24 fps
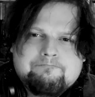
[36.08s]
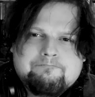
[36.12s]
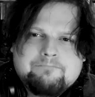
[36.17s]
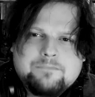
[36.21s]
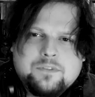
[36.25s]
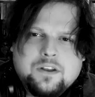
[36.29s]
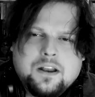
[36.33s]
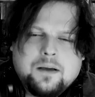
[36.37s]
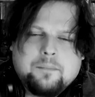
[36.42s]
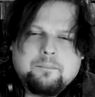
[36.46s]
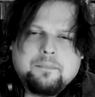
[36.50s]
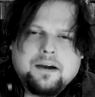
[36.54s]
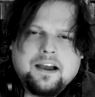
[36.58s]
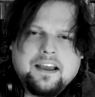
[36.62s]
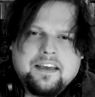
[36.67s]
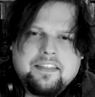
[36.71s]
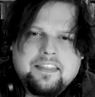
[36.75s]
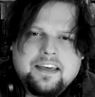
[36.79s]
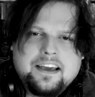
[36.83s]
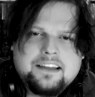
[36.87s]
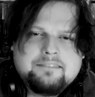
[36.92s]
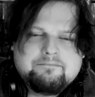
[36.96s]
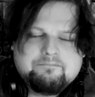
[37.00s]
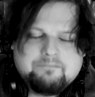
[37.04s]
You're not
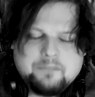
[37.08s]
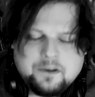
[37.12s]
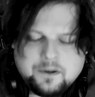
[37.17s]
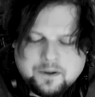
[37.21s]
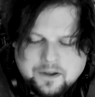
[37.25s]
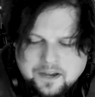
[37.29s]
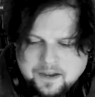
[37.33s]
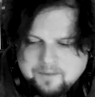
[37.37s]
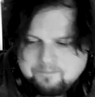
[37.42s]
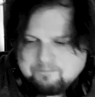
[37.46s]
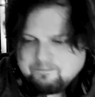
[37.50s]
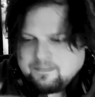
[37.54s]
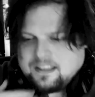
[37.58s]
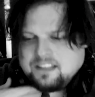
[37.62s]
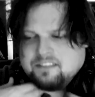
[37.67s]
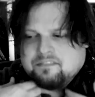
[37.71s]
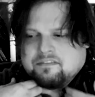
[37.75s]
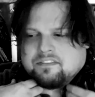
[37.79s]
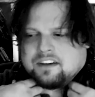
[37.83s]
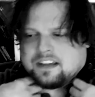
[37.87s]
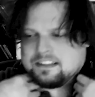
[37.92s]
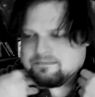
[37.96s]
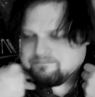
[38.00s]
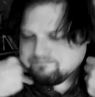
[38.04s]
buying that. Okay, that's
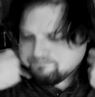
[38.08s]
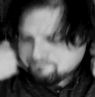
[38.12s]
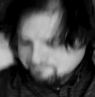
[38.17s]
fine.